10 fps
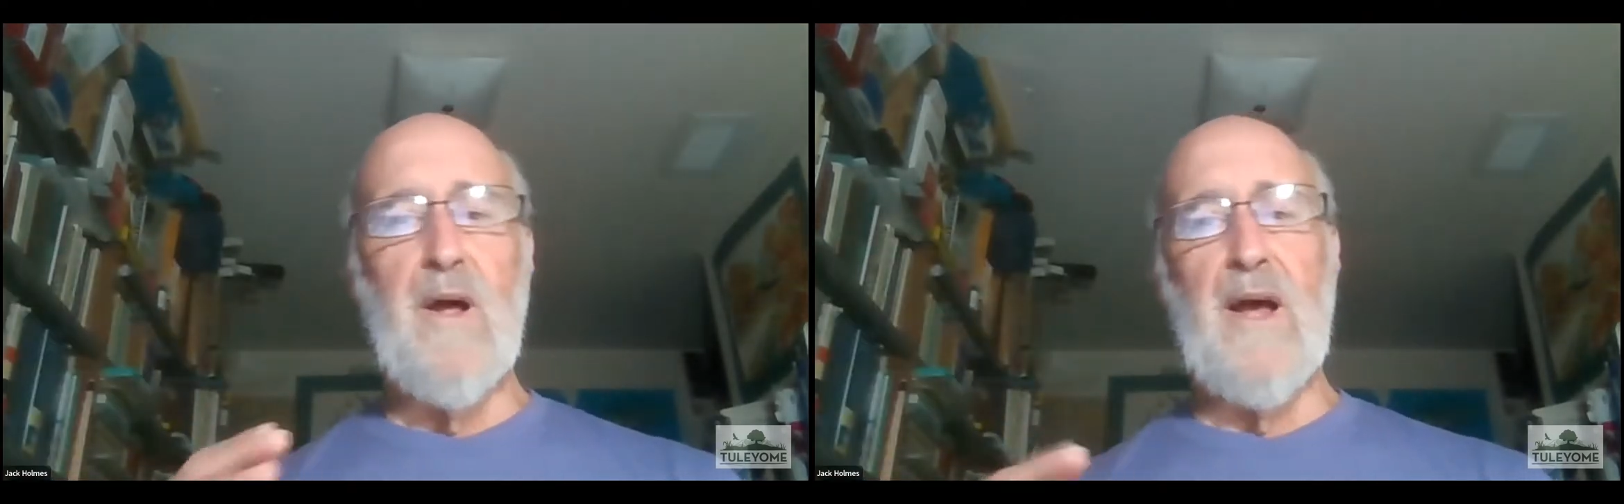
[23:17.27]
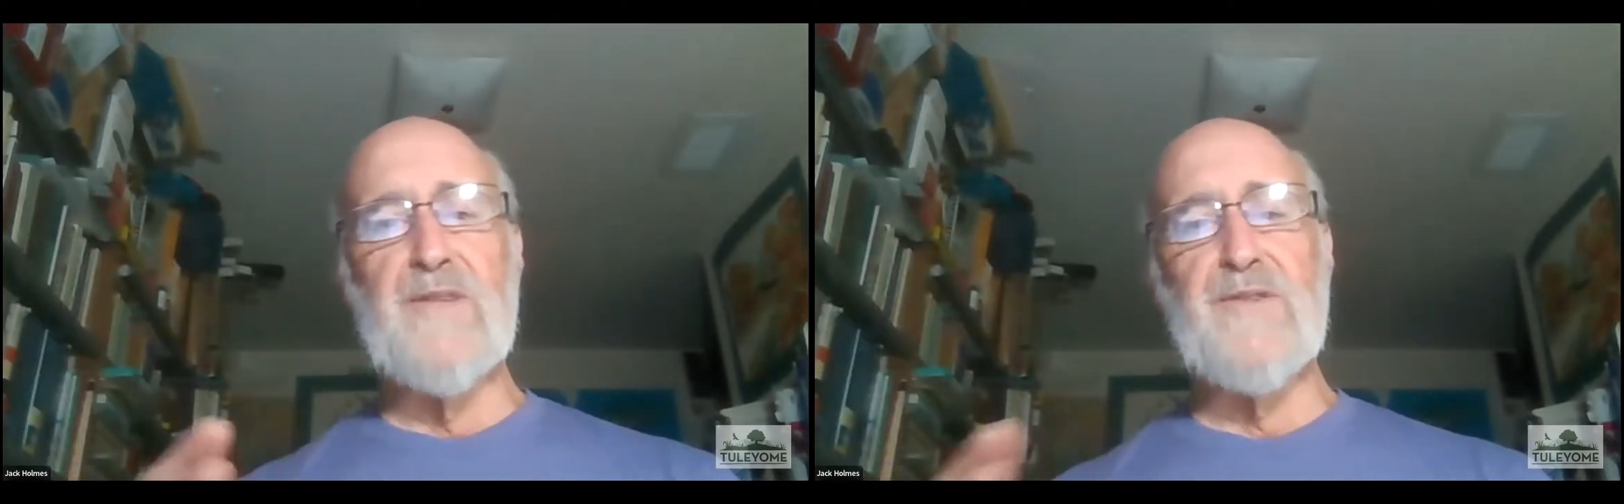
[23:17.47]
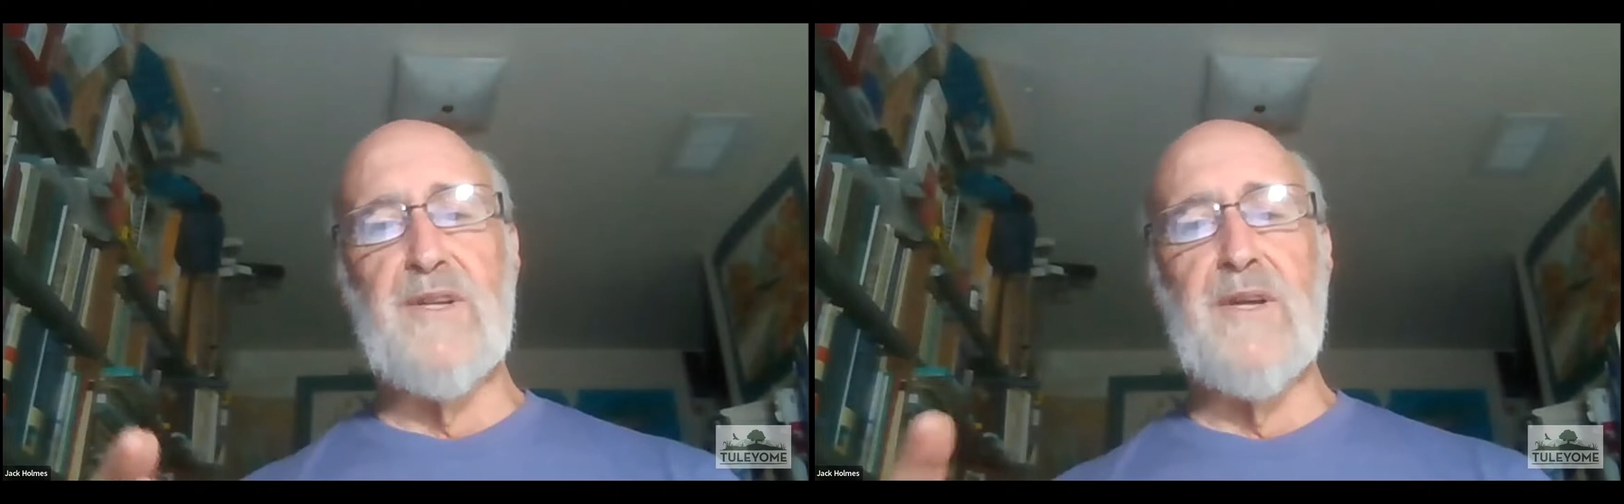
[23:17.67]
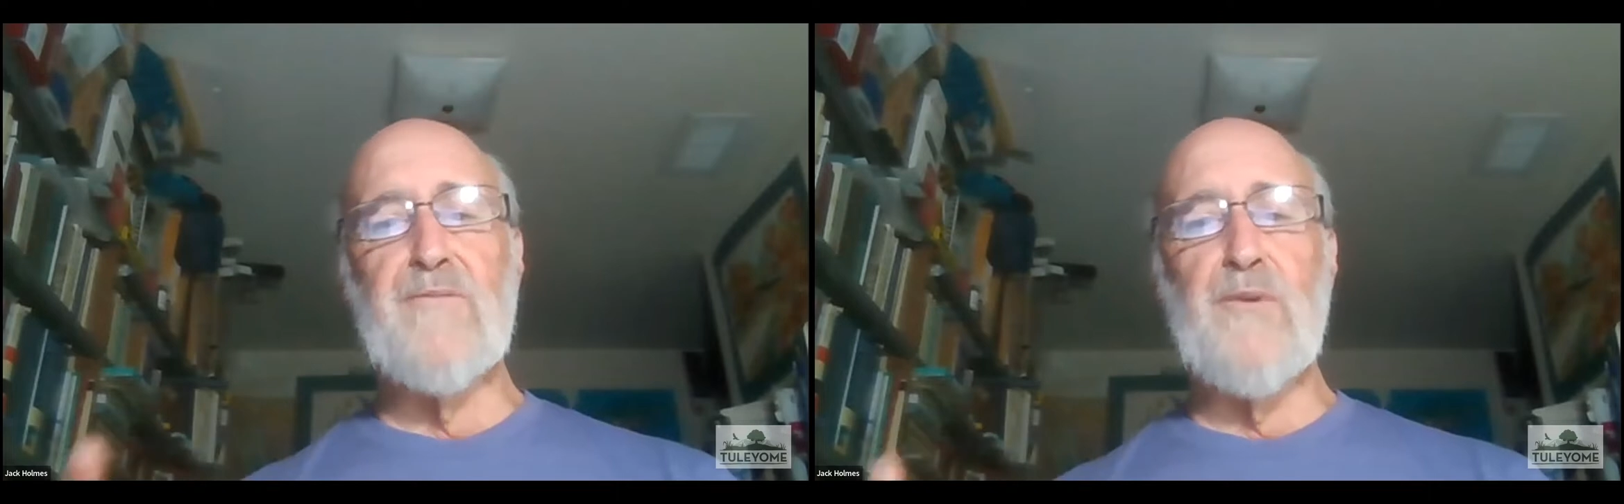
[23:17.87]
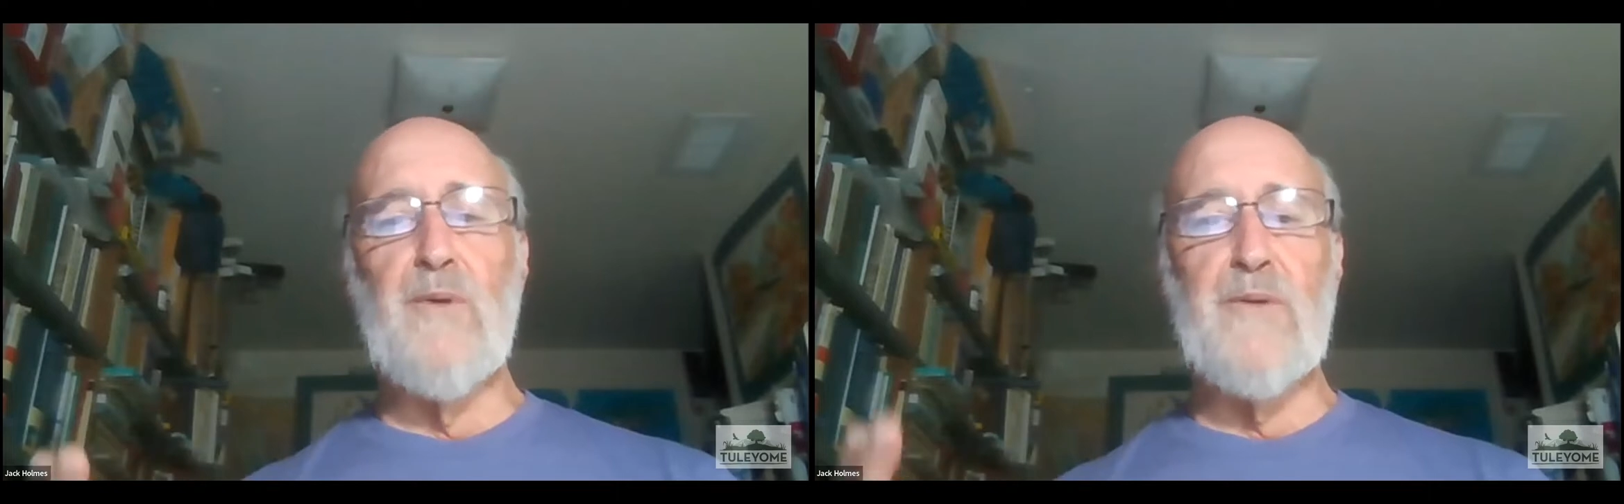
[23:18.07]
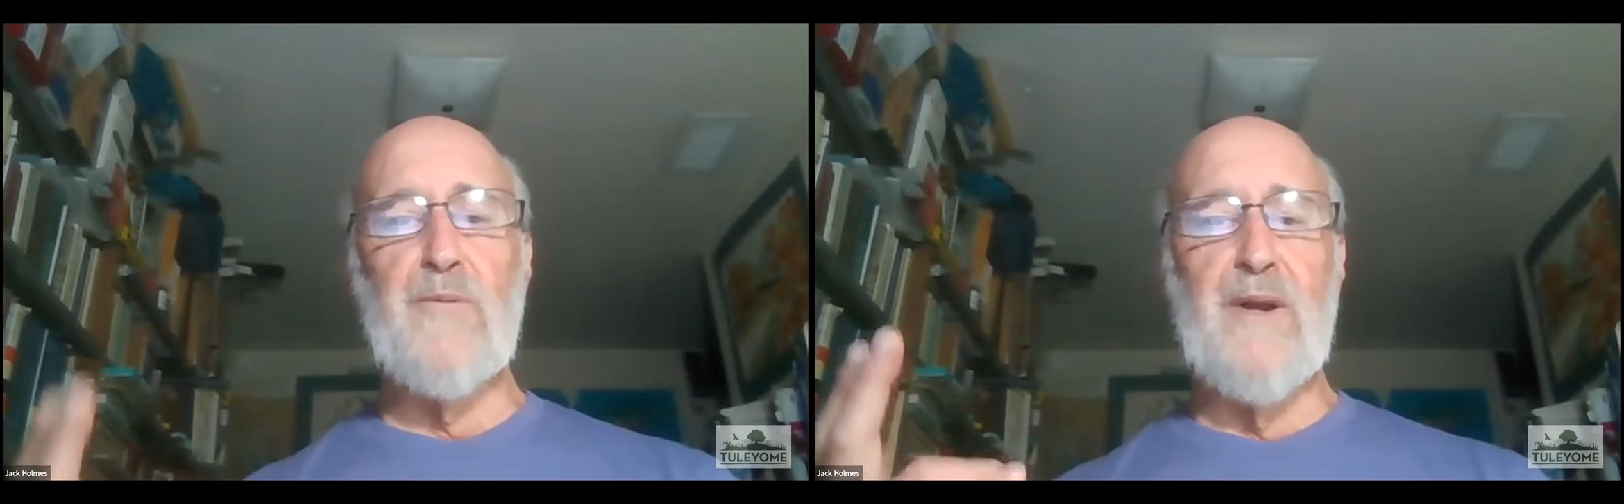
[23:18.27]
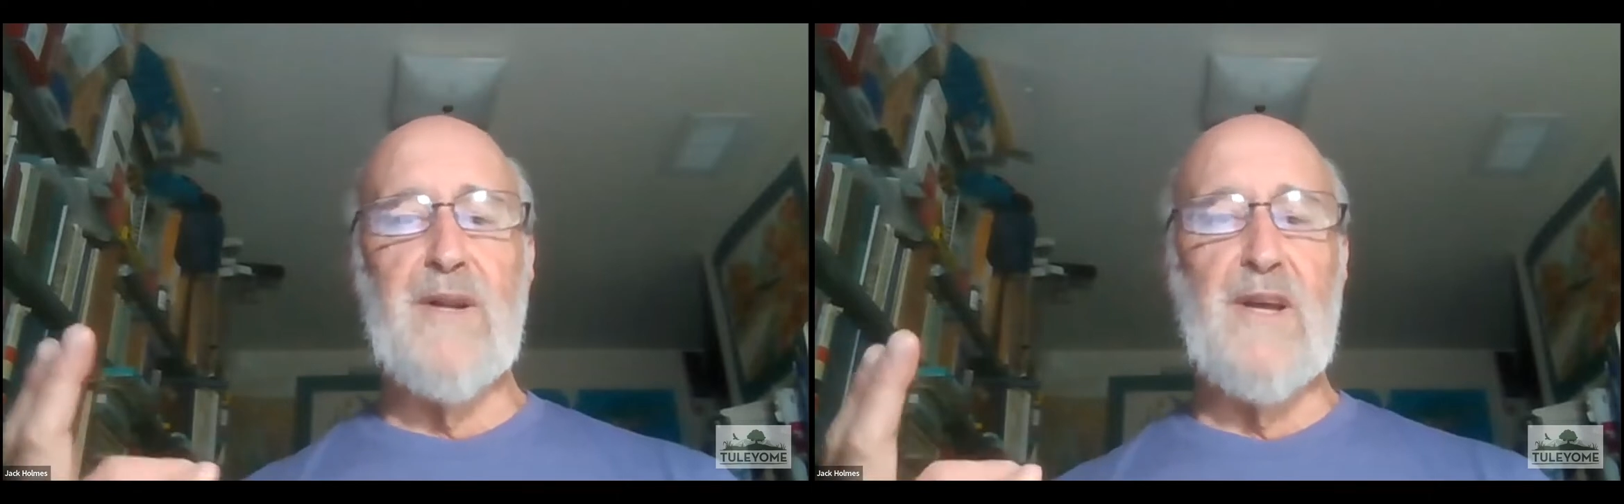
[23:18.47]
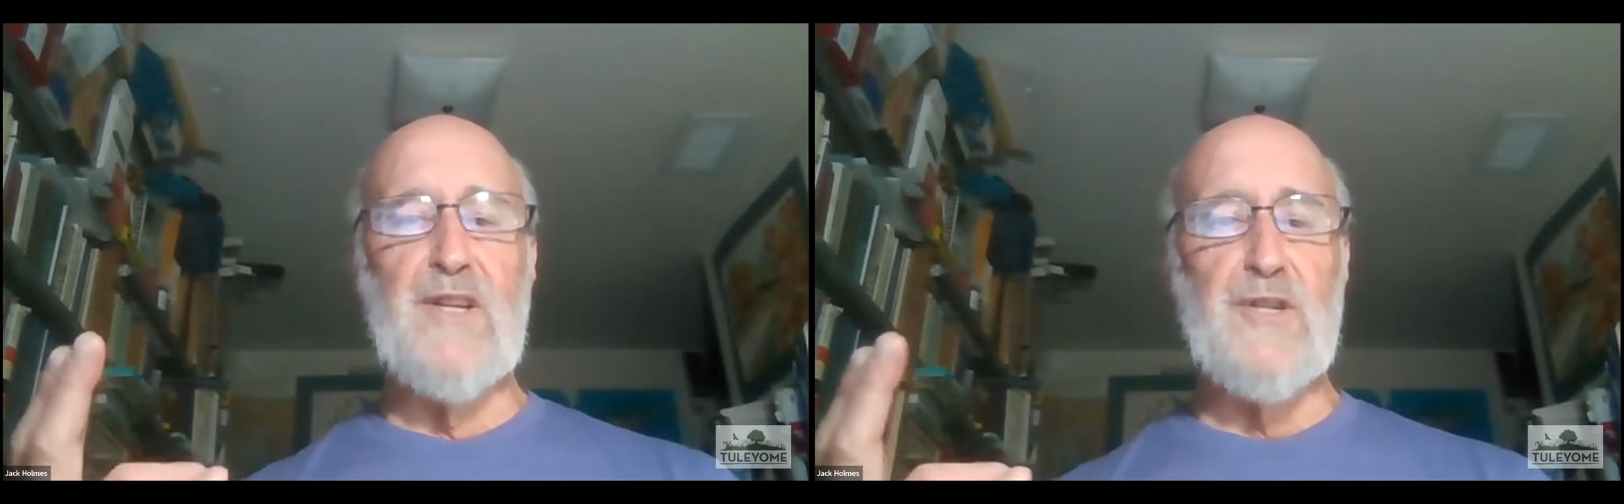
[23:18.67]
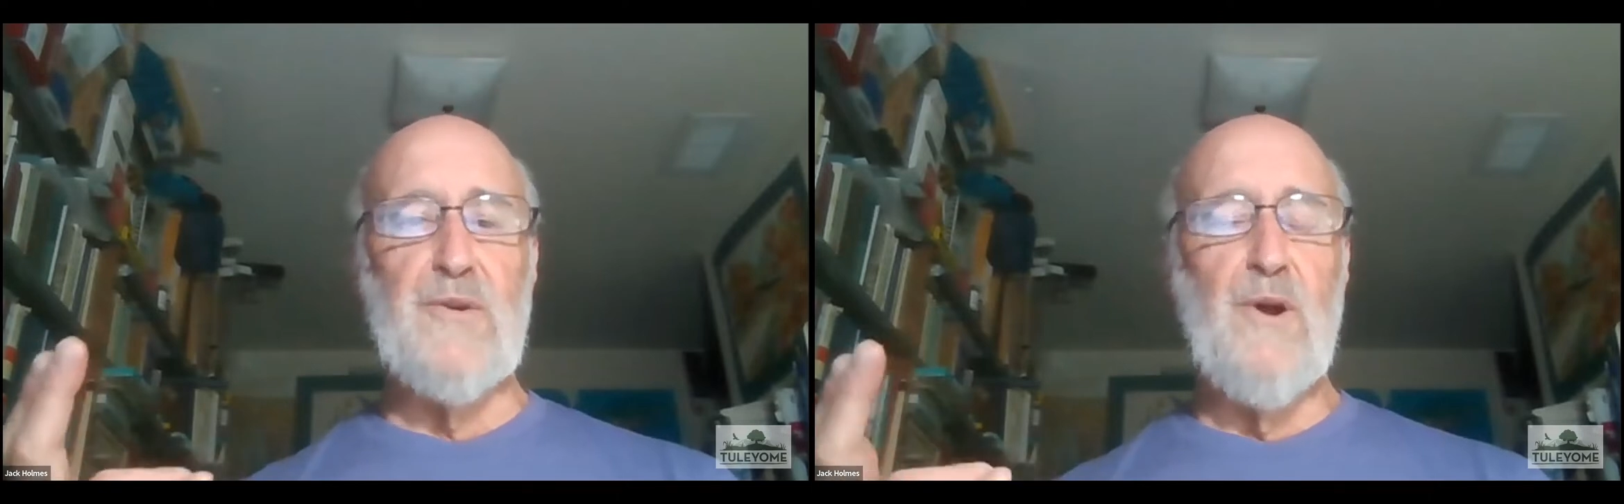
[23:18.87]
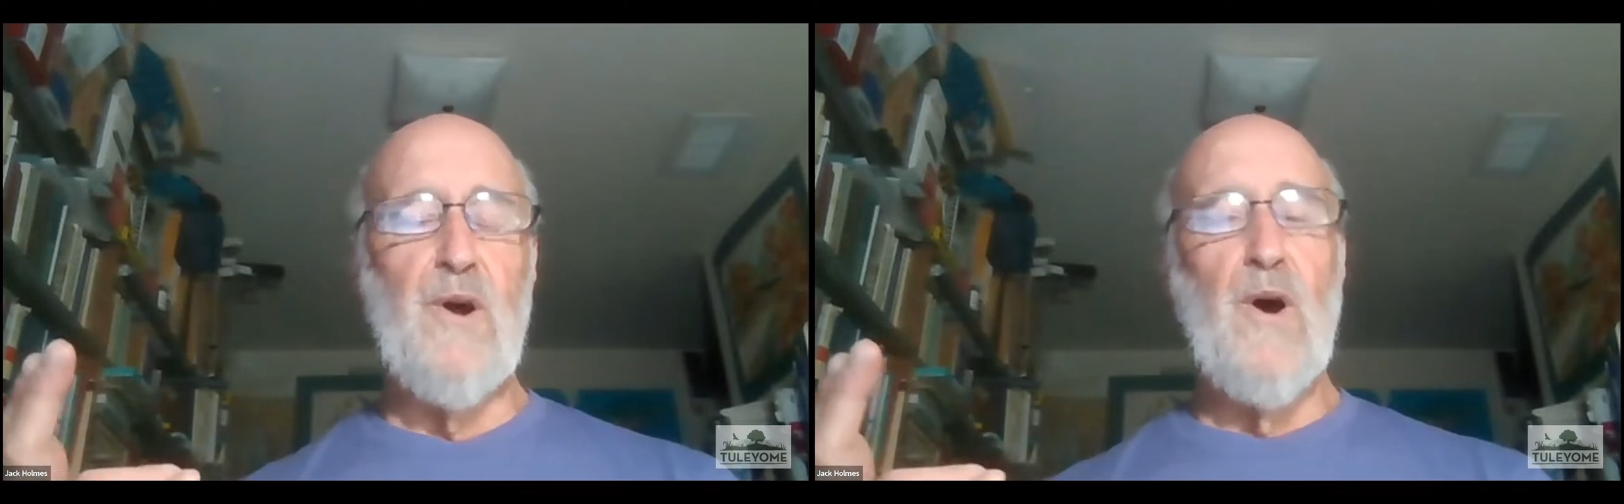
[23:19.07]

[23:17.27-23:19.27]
as the infrared radiation